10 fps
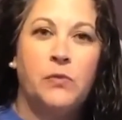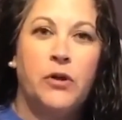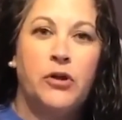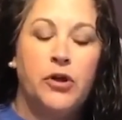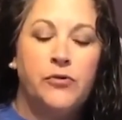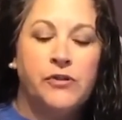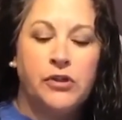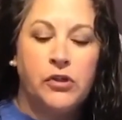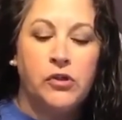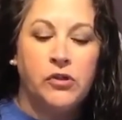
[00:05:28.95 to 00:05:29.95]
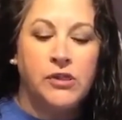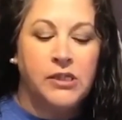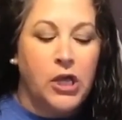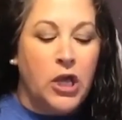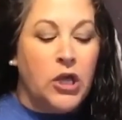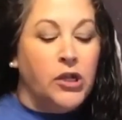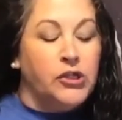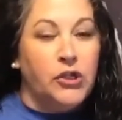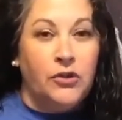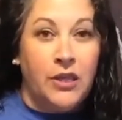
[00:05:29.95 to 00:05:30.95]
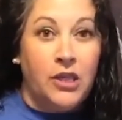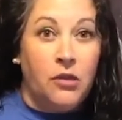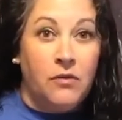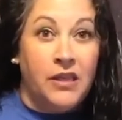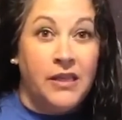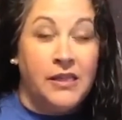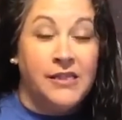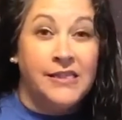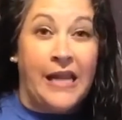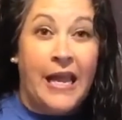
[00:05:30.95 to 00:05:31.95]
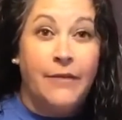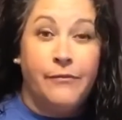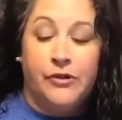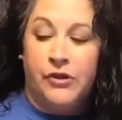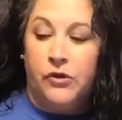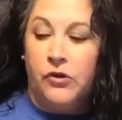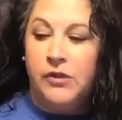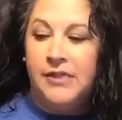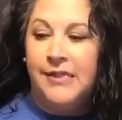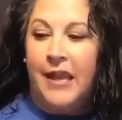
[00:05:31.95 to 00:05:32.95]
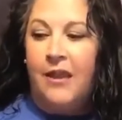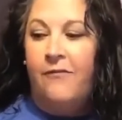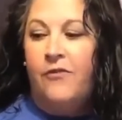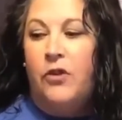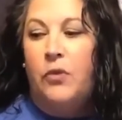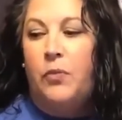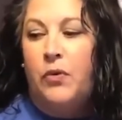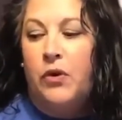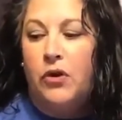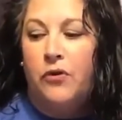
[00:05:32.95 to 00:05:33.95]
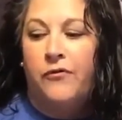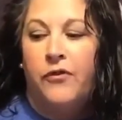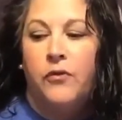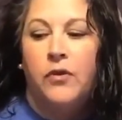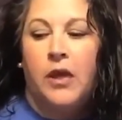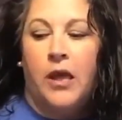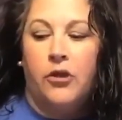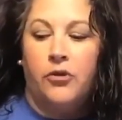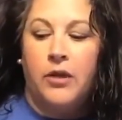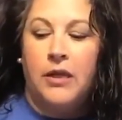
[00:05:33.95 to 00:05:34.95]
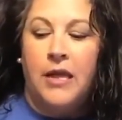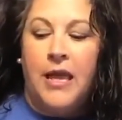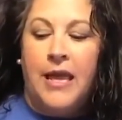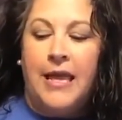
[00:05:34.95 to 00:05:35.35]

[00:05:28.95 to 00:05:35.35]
What are your results? Do you think you would get the same results if you put your food coloring